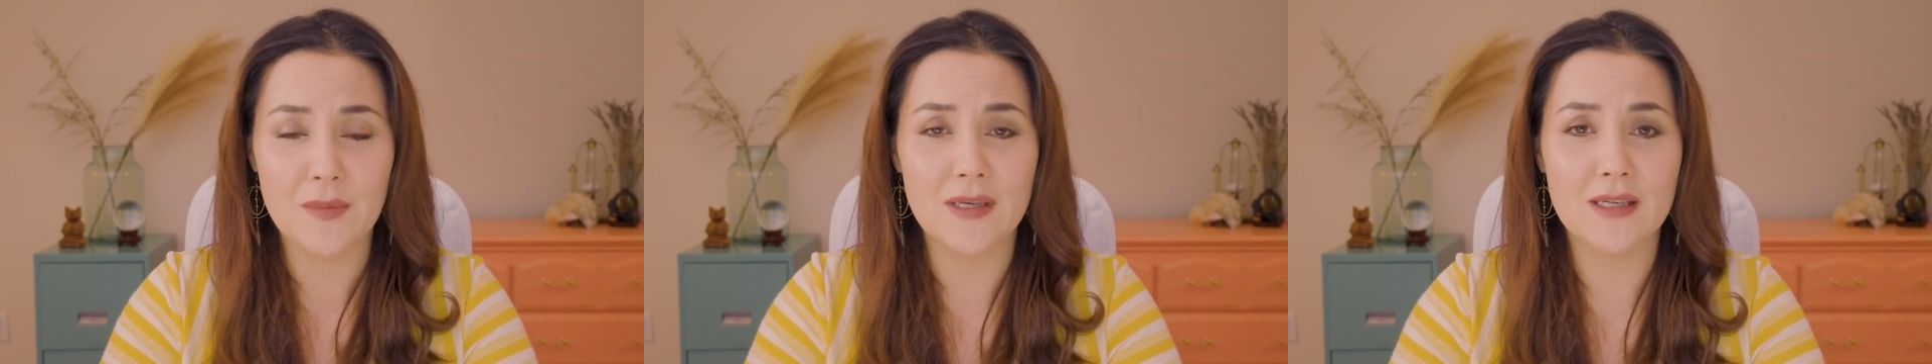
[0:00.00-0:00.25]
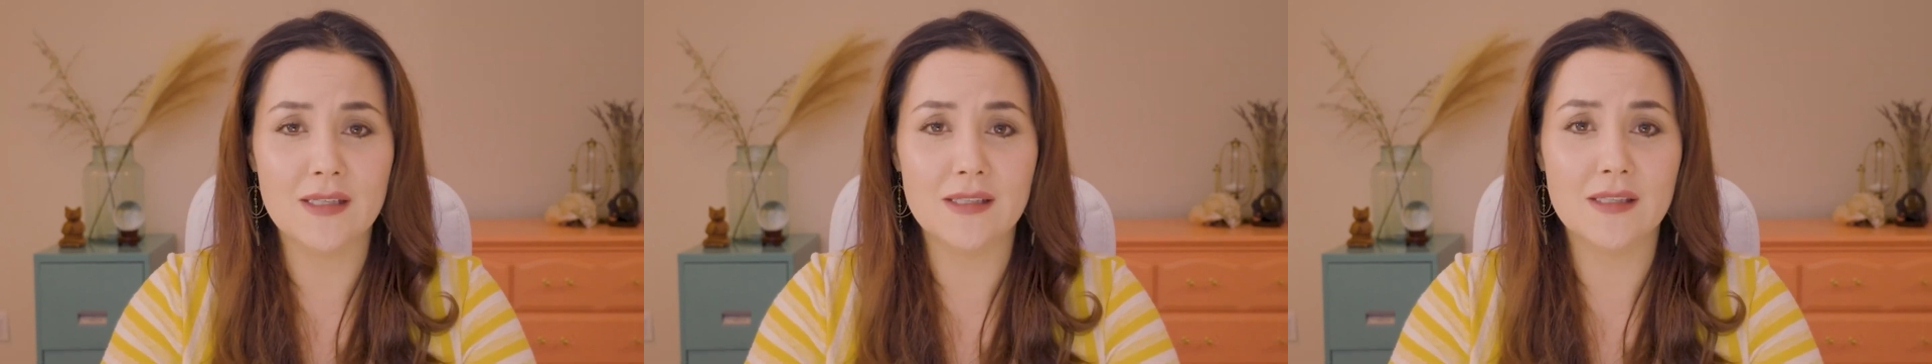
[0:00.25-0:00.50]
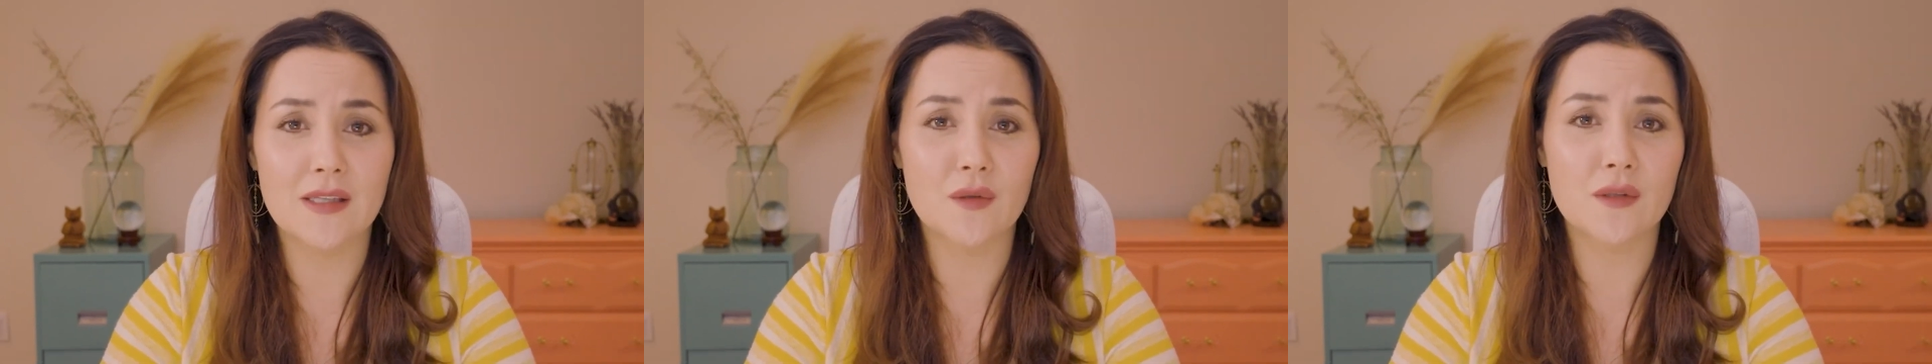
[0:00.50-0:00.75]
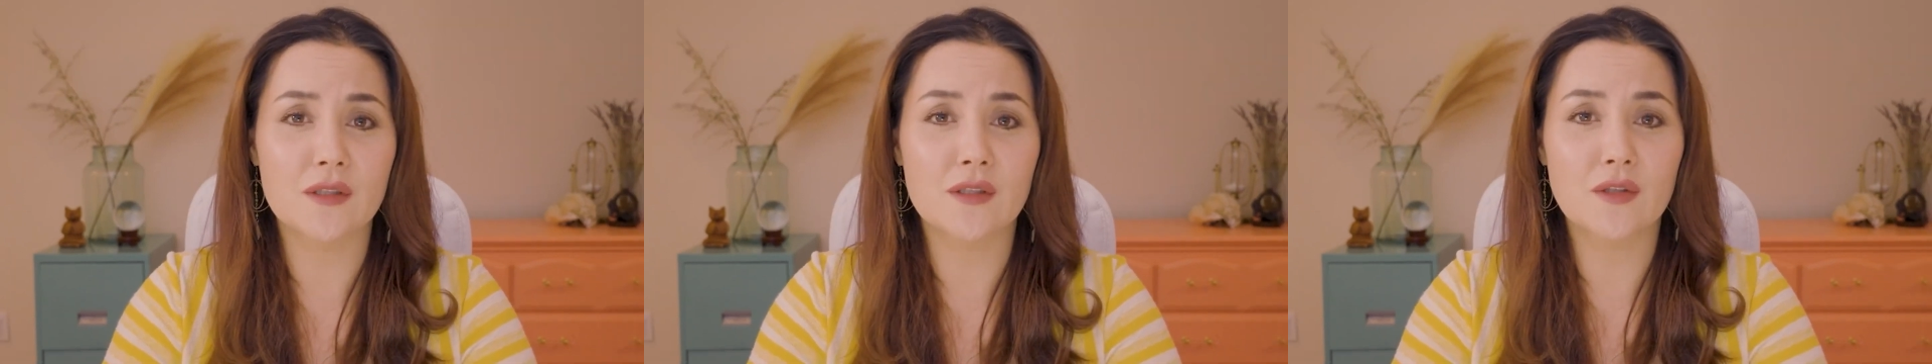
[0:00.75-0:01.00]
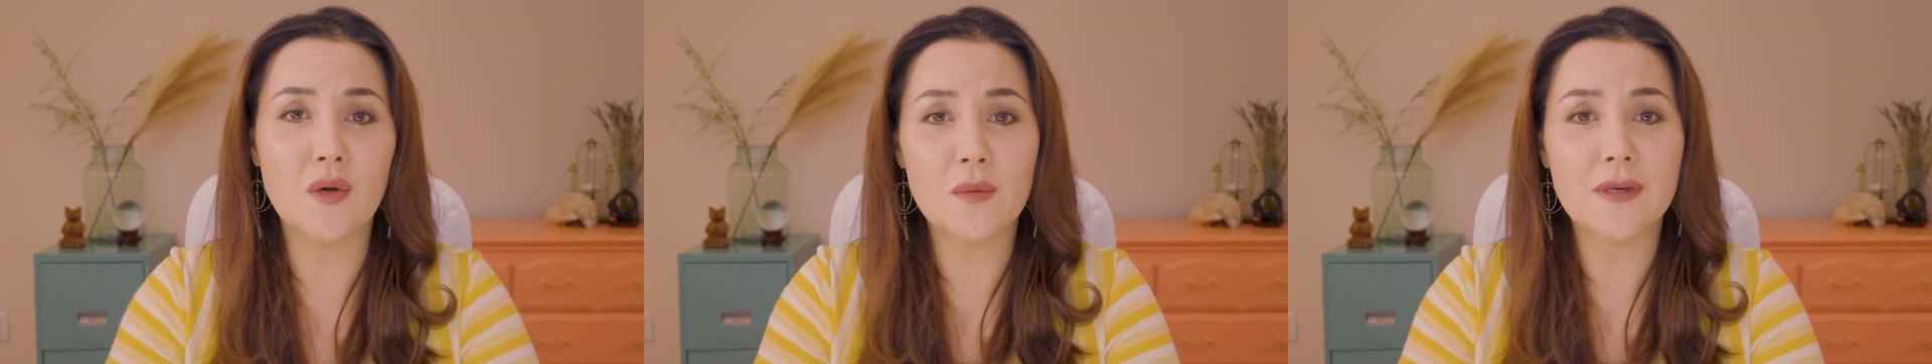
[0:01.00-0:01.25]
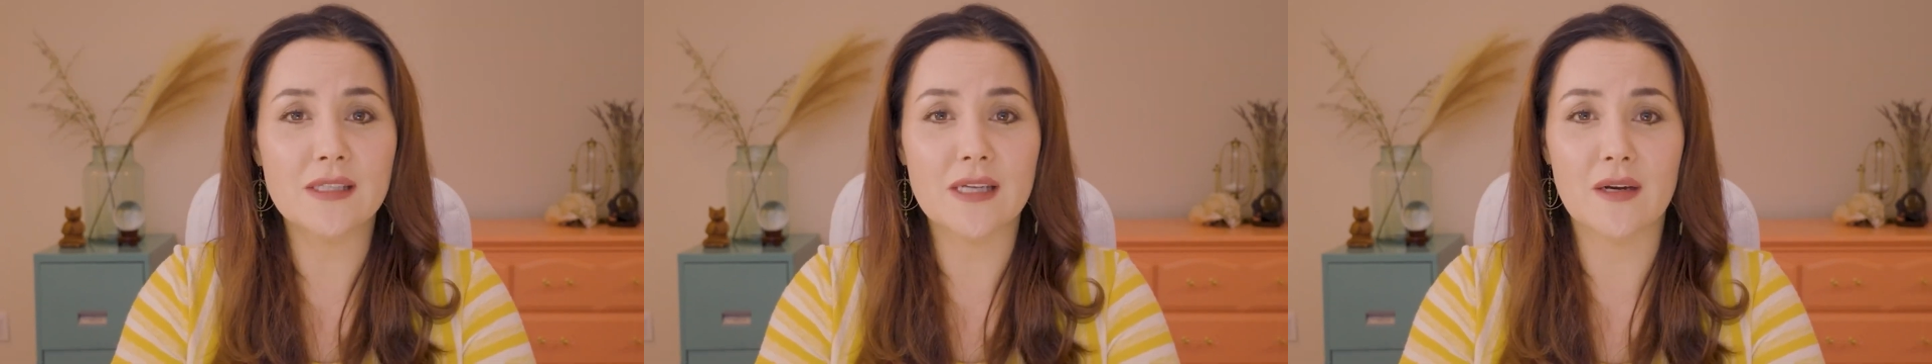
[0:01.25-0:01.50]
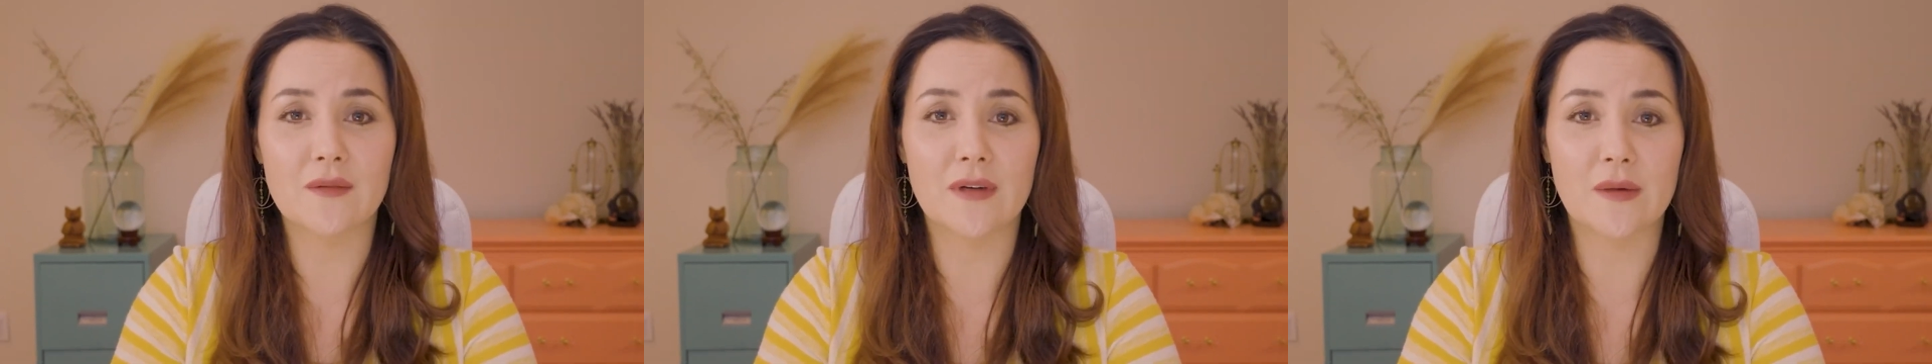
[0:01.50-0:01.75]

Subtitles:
because there is so much out of